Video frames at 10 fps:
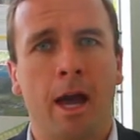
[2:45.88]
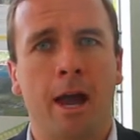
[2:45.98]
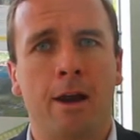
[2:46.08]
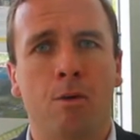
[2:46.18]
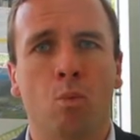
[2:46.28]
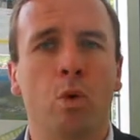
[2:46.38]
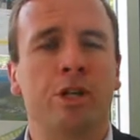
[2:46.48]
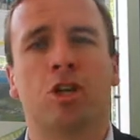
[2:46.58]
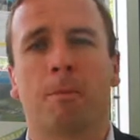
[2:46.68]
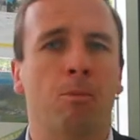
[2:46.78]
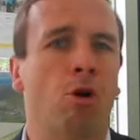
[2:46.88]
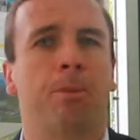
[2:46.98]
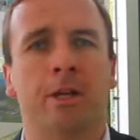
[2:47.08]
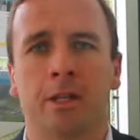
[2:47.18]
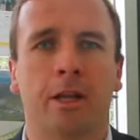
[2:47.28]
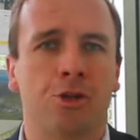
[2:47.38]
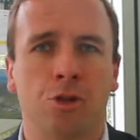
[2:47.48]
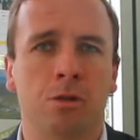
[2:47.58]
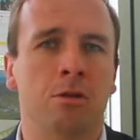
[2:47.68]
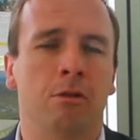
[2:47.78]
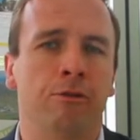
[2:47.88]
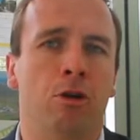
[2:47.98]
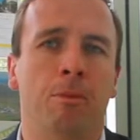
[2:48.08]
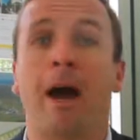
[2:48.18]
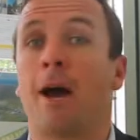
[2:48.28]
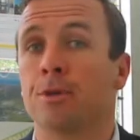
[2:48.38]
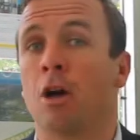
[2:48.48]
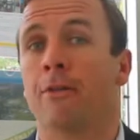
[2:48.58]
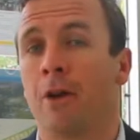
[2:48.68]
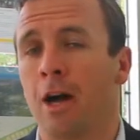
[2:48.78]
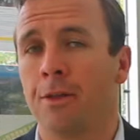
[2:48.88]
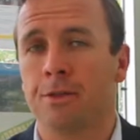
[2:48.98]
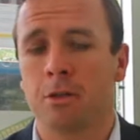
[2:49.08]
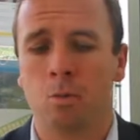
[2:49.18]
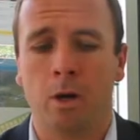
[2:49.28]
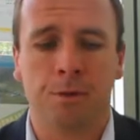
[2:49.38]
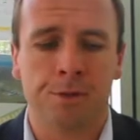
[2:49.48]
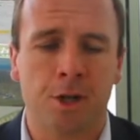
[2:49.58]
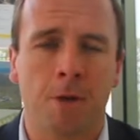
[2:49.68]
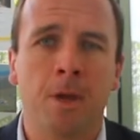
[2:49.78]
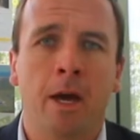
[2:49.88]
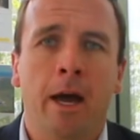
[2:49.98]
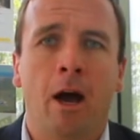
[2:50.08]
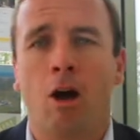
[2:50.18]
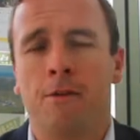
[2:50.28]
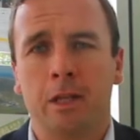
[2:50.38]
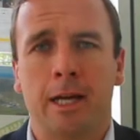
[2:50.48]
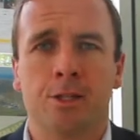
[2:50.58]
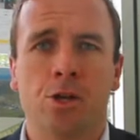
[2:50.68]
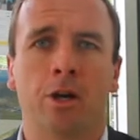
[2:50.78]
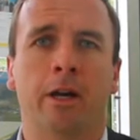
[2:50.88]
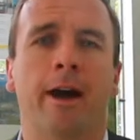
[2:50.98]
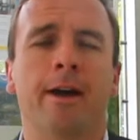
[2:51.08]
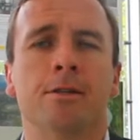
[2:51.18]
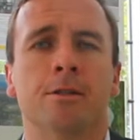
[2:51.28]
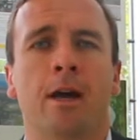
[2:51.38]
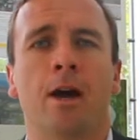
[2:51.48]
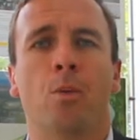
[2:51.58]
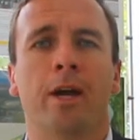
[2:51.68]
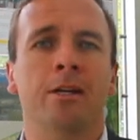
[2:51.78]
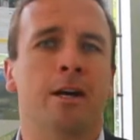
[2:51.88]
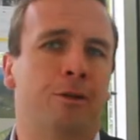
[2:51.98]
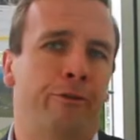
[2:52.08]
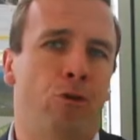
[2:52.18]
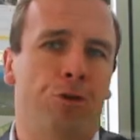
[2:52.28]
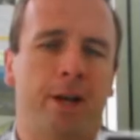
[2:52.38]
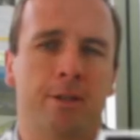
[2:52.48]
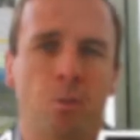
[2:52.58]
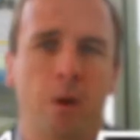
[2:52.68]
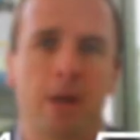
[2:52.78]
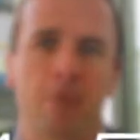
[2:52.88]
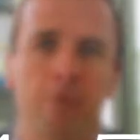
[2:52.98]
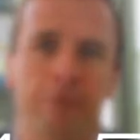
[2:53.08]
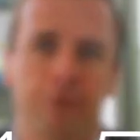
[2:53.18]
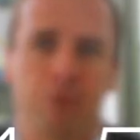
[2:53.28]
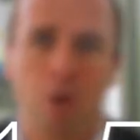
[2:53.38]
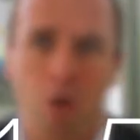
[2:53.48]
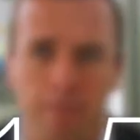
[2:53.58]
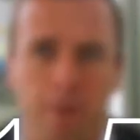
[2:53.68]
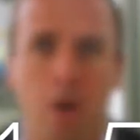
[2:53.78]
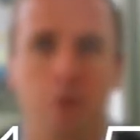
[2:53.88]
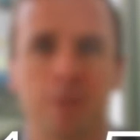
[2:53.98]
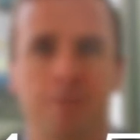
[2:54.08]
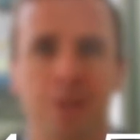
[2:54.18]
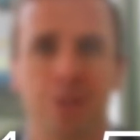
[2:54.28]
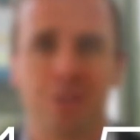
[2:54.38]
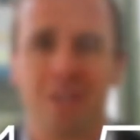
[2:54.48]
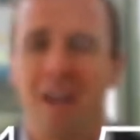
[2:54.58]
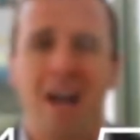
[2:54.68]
and which type of properties are they choosing to view, perhaps over others as well. So over the last 90 days, we conducted 4,159 buyer inspections,